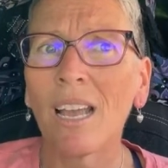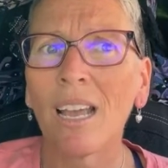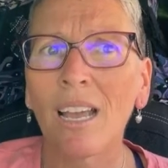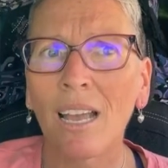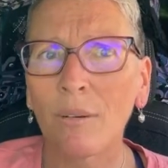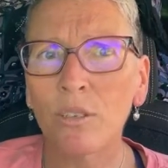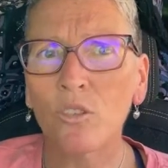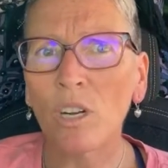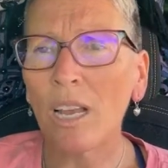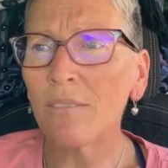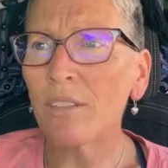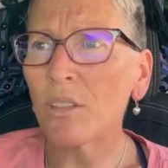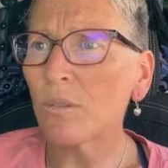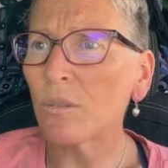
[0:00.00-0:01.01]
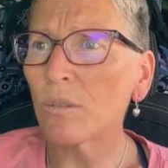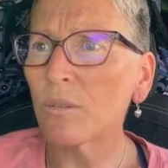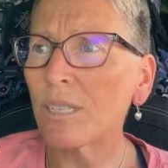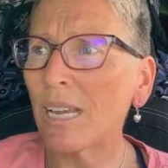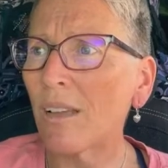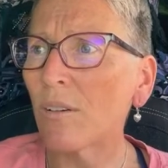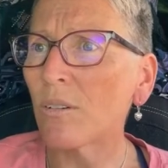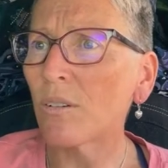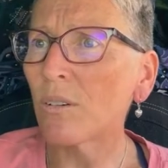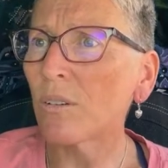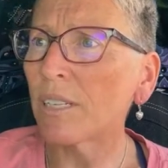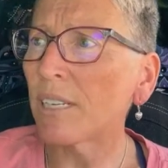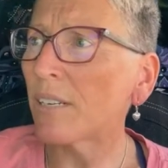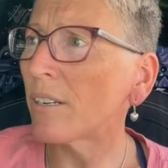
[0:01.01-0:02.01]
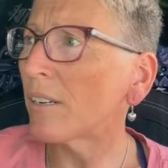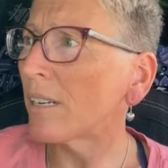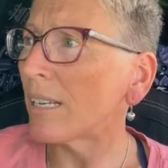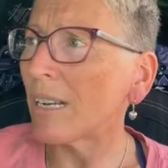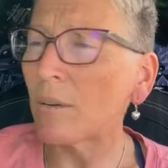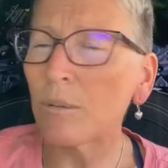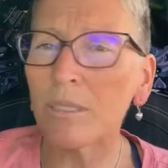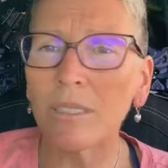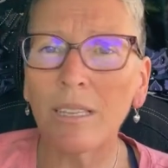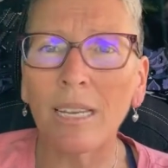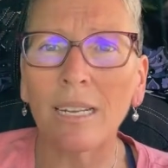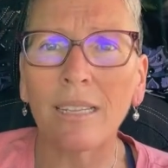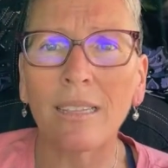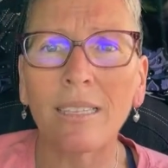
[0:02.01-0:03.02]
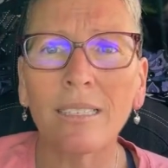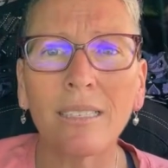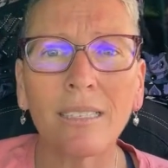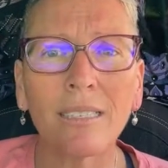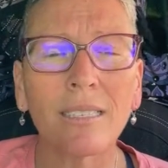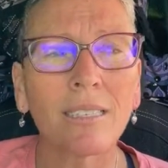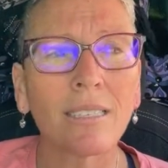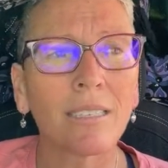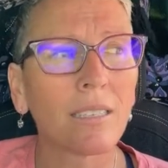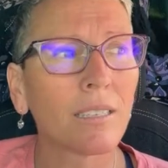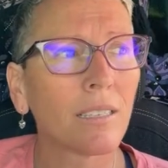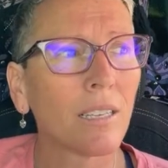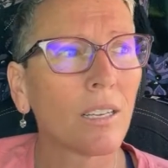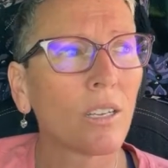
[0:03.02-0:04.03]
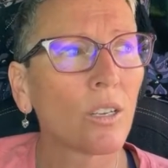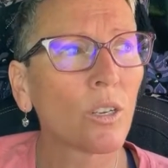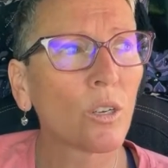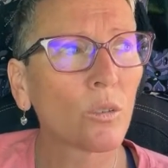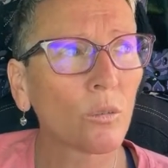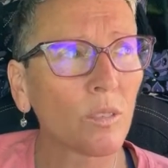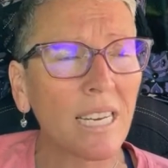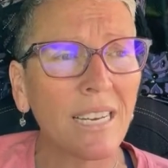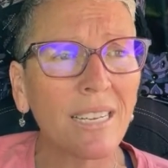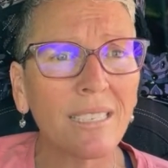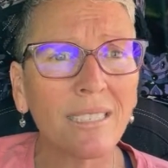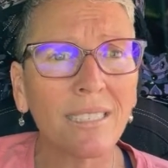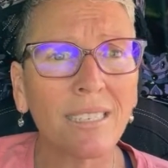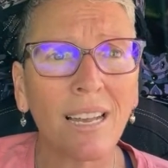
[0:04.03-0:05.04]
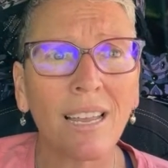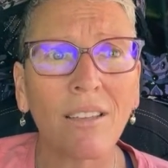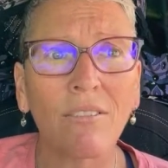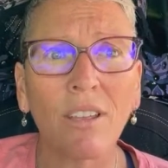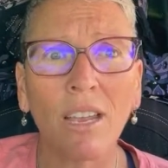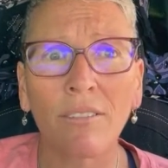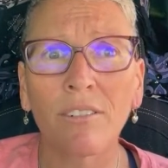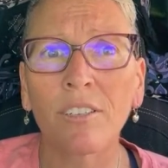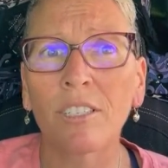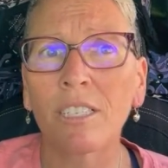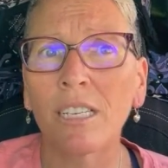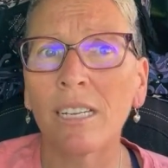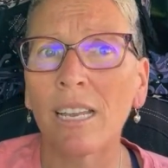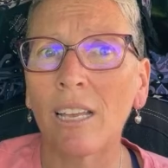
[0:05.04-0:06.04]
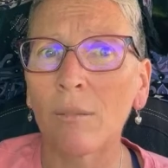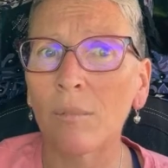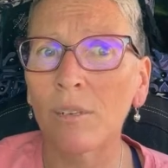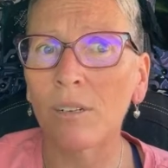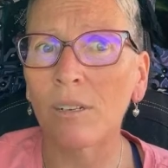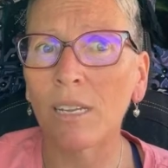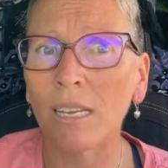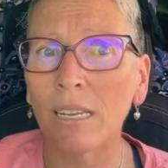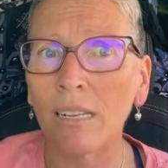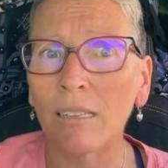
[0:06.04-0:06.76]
I was driving through town earlier and I was like, this is the greenest I have ever seen Albuquerque.